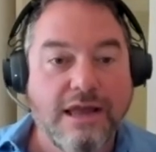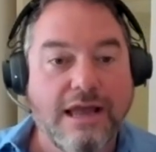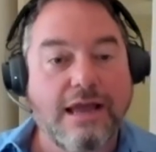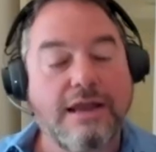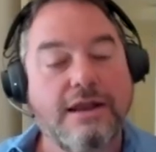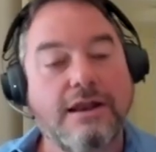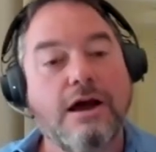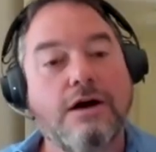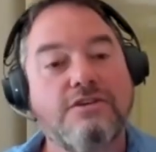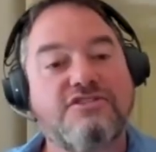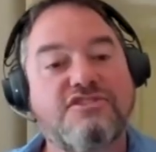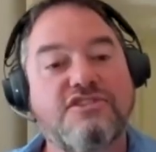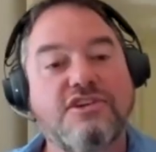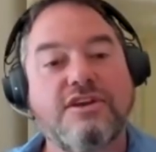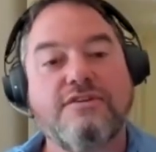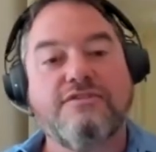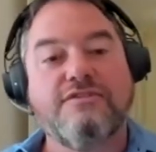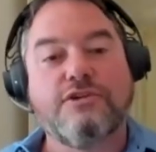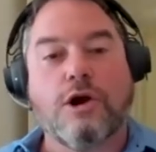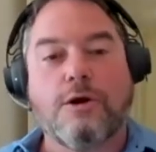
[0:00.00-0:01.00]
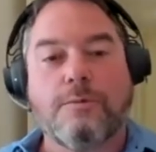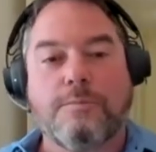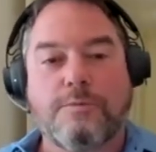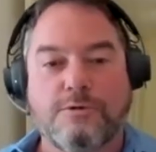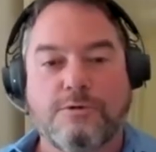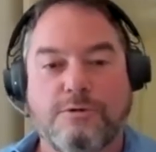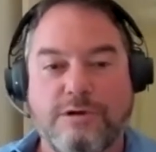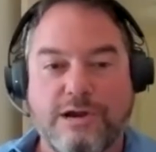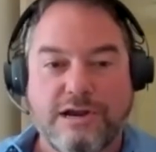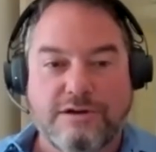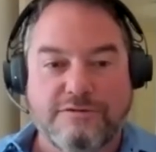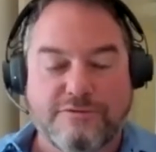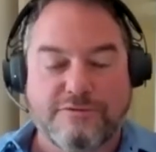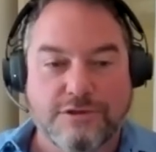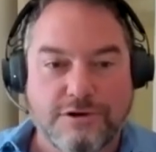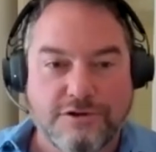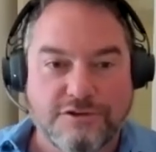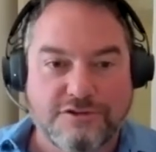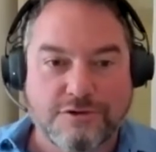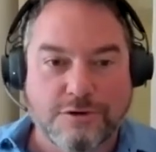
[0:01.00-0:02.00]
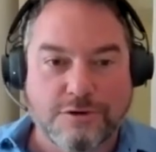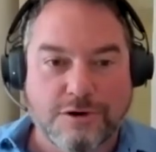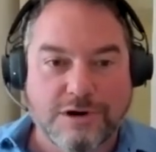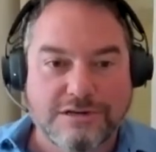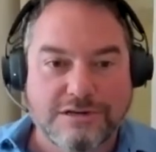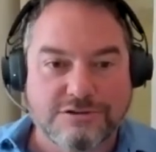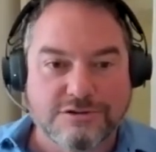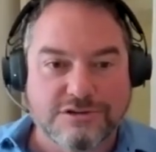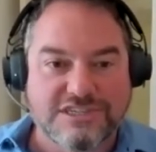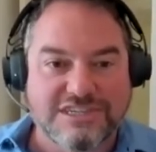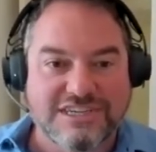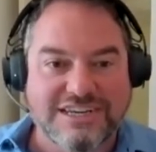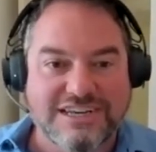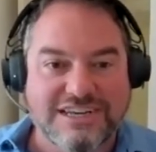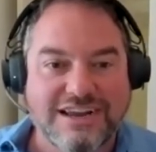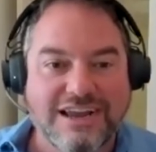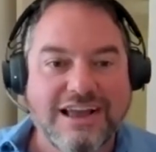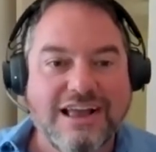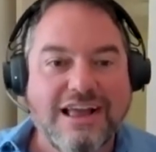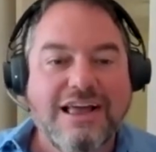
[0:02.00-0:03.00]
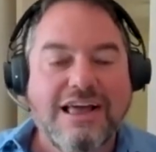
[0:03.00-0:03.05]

And City of Carpinteria, for those who are interested,